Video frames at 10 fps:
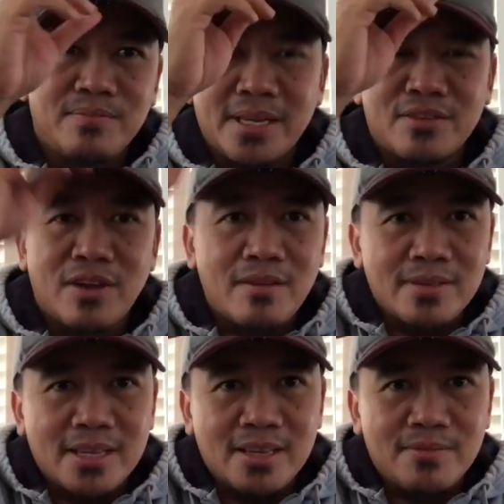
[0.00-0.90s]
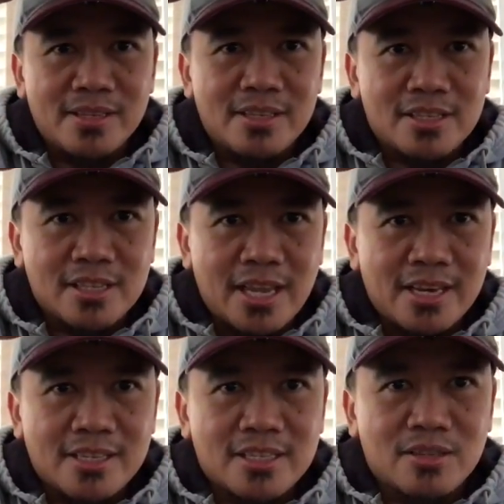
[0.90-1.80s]
by gravity. Even the
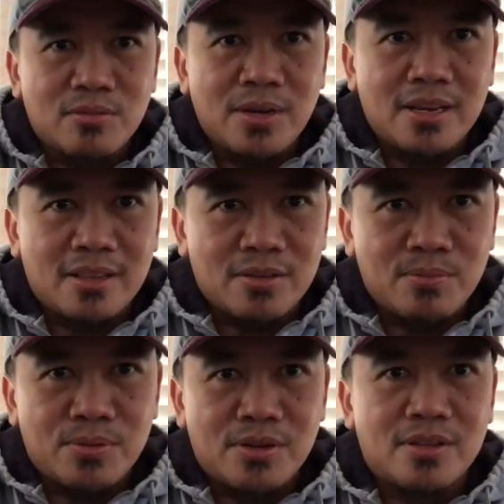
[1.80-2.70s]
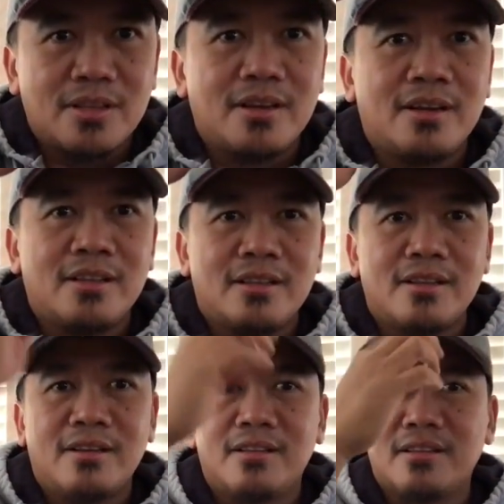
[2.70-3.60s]
slightest weight that you put
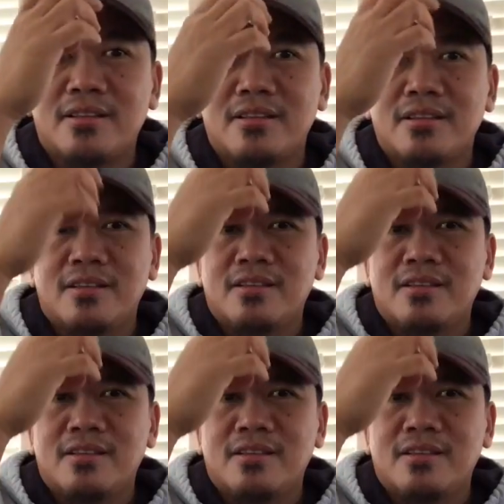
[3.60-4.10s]
on